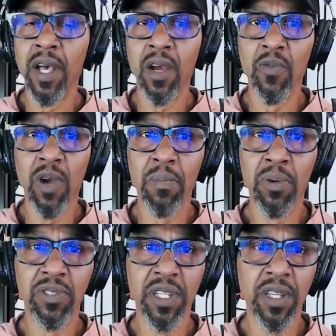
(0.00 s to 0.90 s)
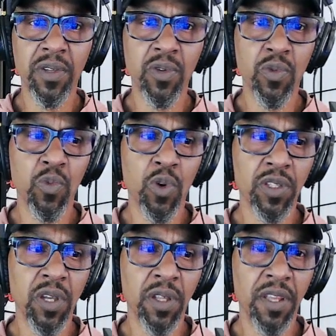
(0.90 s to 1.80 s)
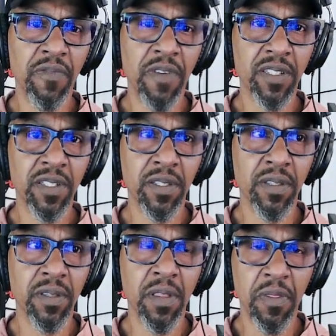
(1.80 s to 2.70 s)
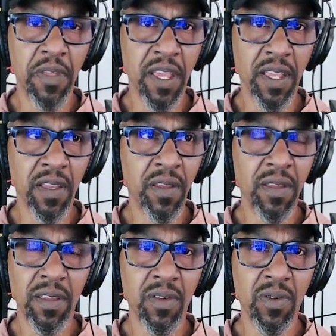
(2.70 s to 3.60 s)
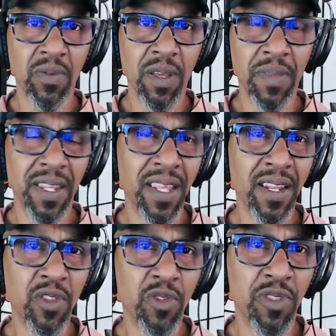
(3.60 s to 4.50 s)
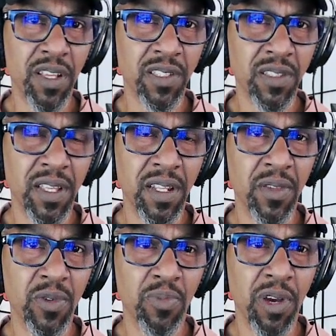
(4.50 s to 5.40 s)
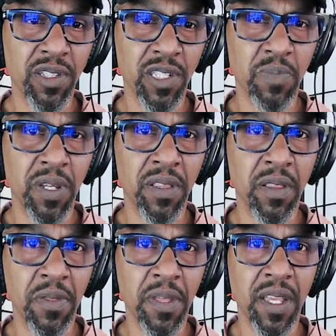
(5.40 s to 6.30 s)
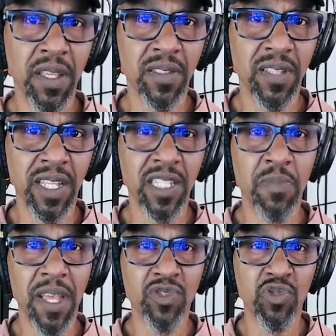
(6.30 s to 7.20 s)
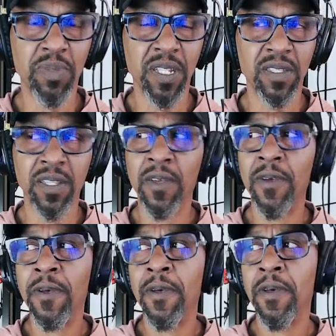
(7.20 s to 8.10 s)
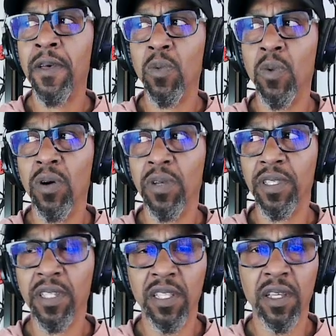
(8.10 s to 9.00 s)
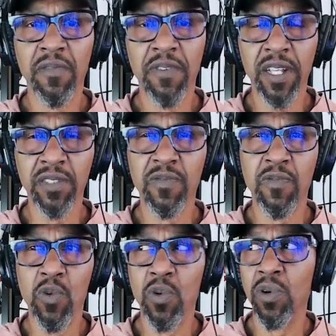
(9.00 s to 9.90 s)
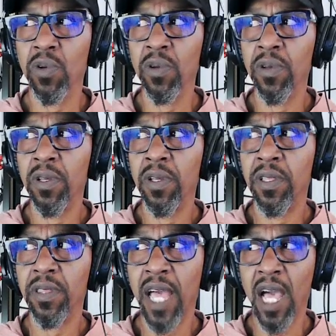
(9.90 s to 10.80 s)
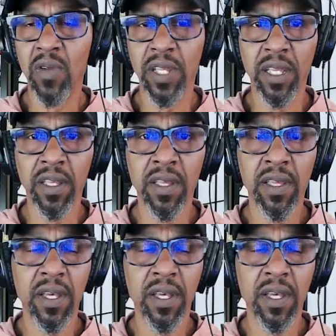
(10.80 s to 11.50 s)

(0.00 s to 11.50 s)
Rob Bottin, who worked on the effects in The Thing, and other projects, but The Thing is like his masterpiece. Well, he did the effects for The Howling.